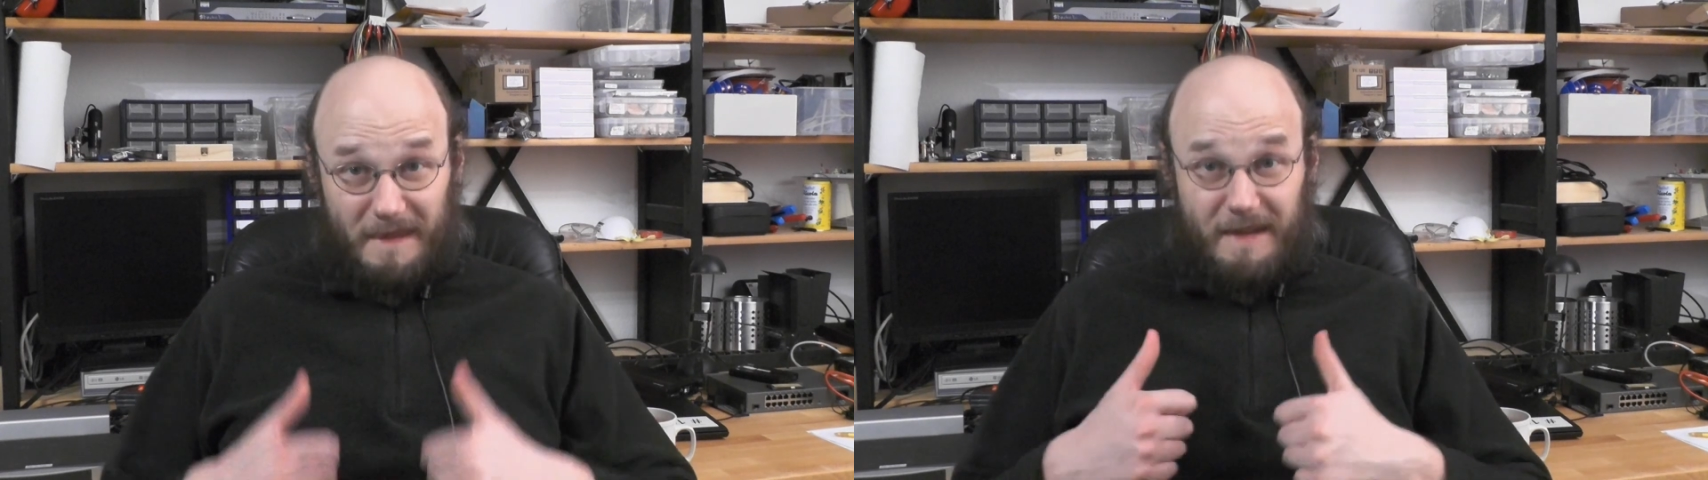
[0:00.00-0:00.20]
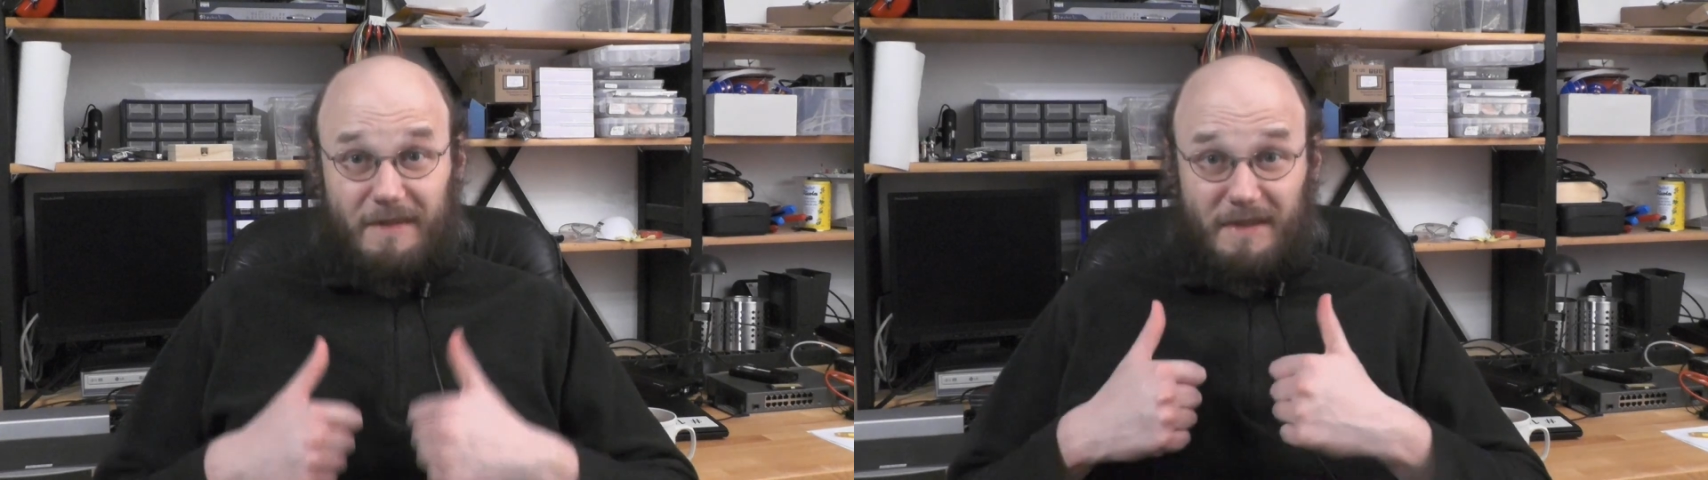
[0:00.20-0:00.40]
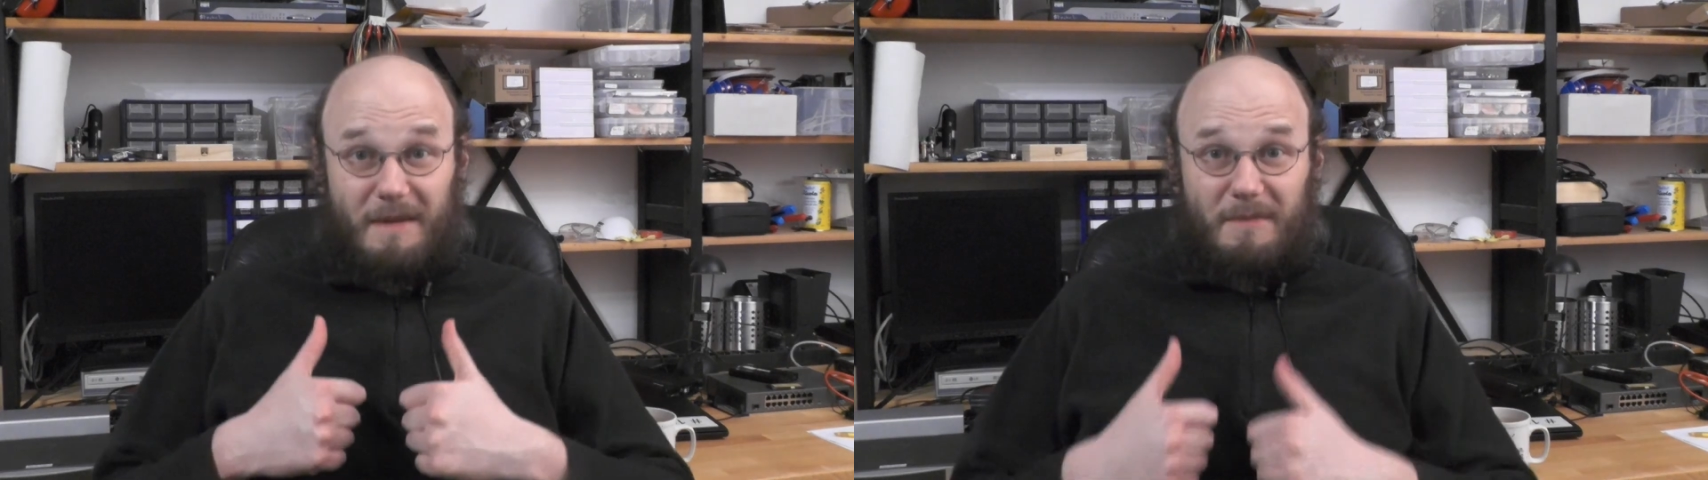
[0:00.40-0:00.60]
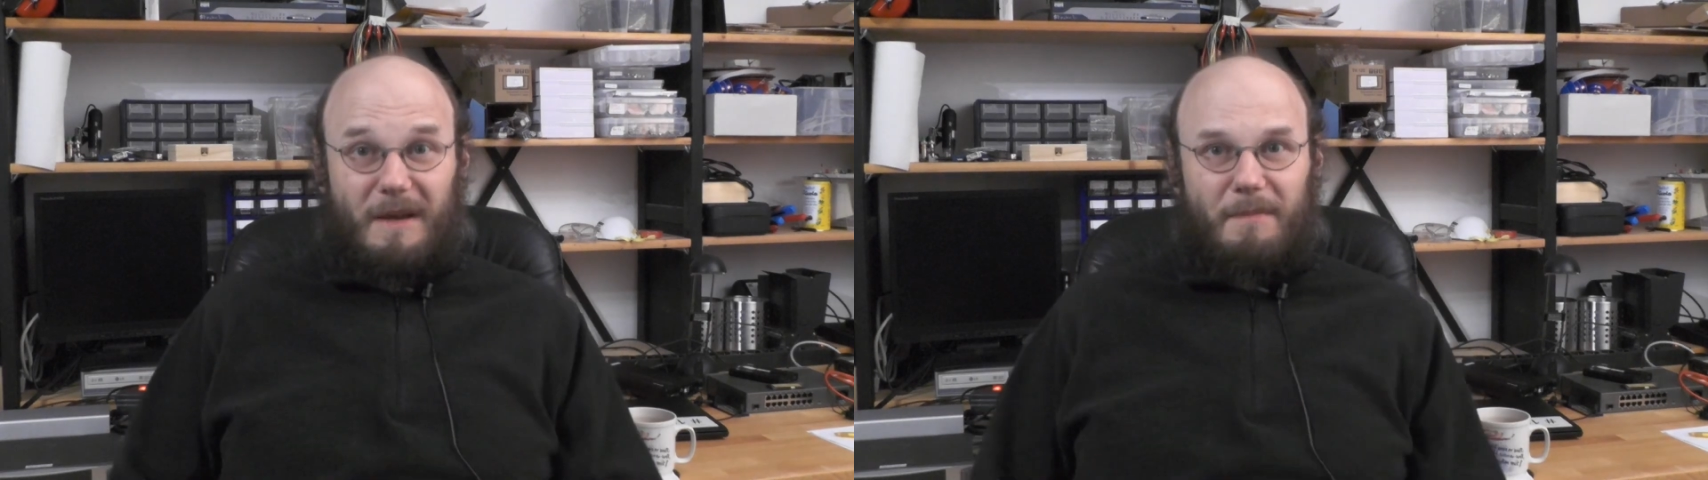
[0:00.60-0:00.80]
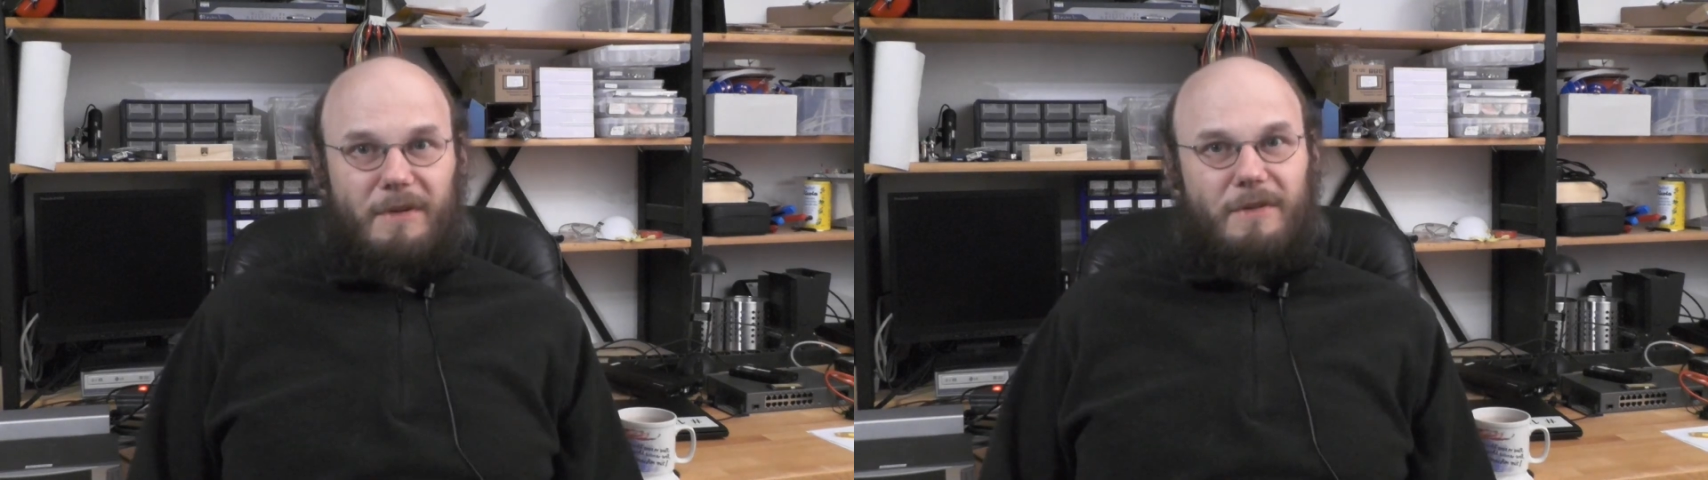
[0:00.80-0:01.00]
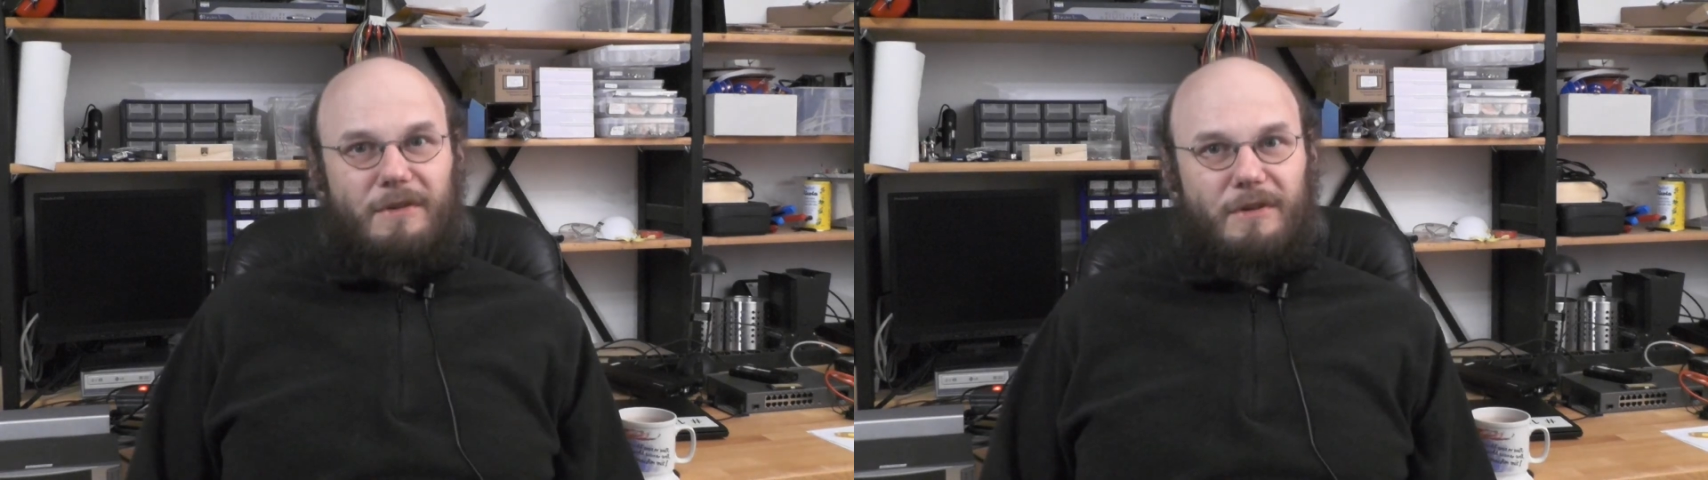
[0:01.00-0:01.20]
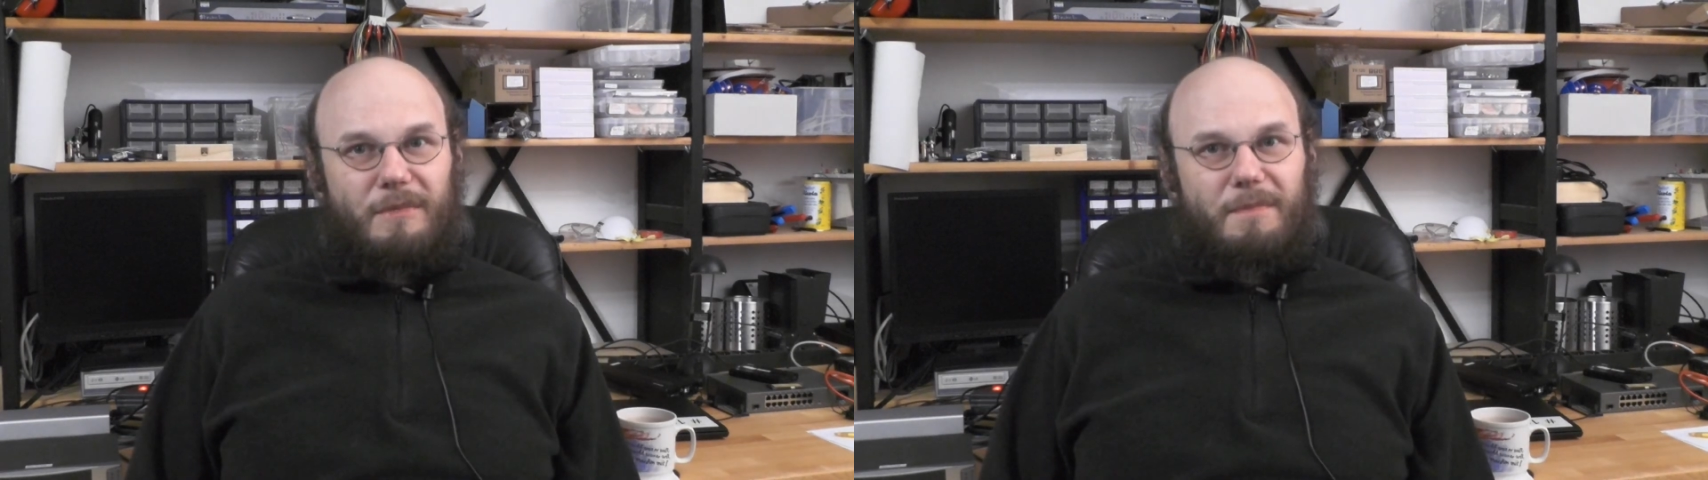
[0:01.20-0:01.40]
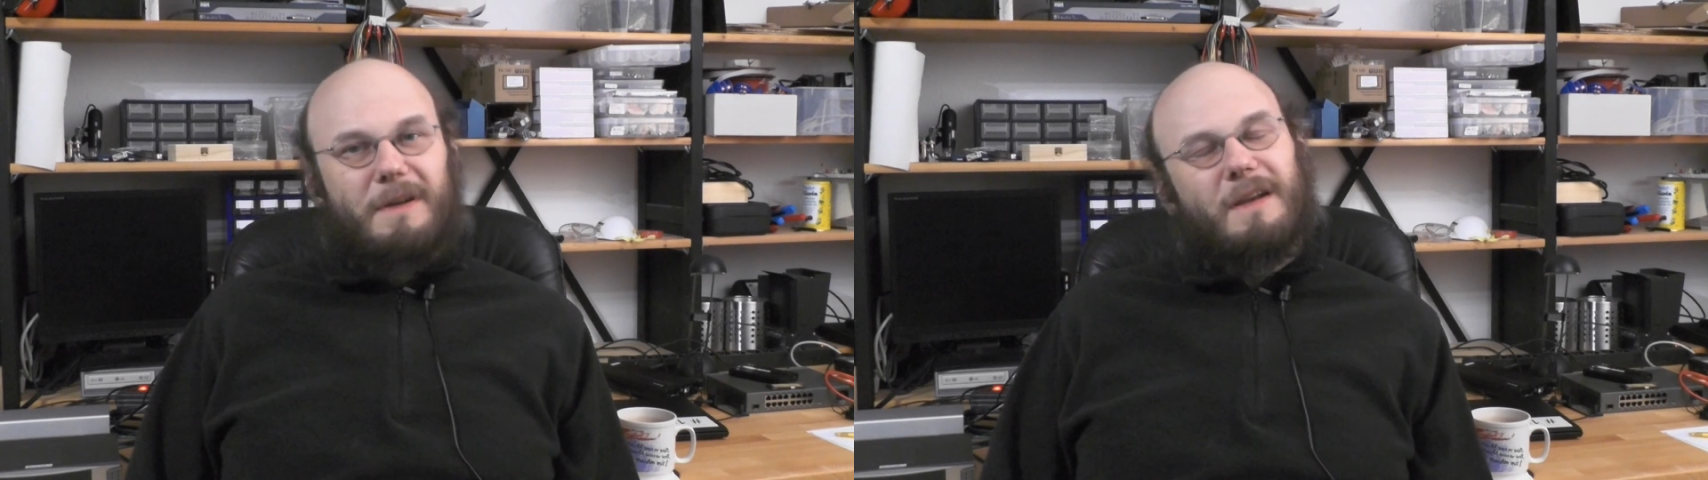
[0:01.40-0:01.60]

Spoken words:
give it a thumbs up on YouTube.